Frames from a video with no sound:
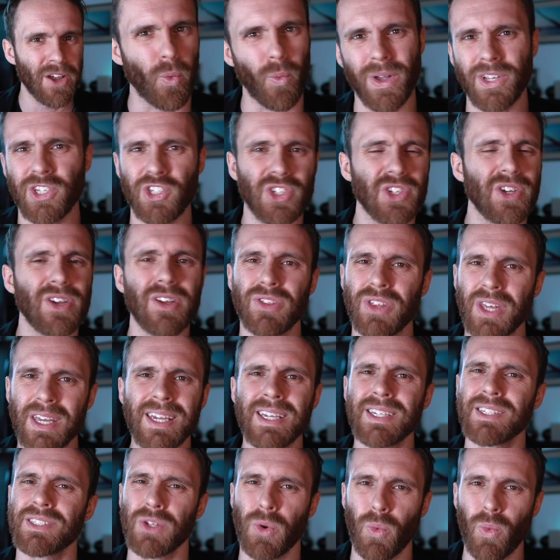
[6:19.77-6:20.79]
Which do you
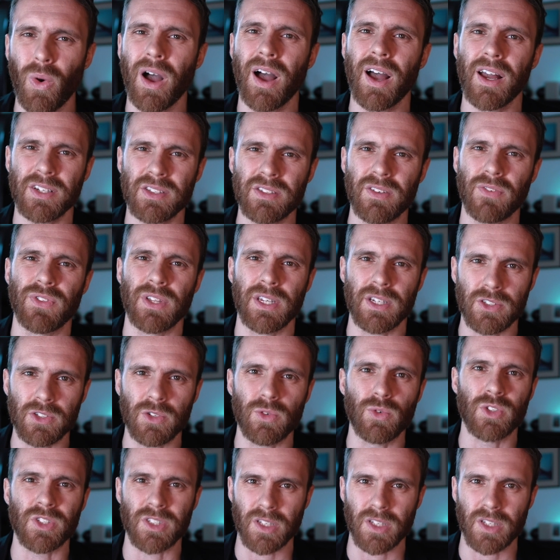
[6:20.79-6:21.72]
think is the worst of these two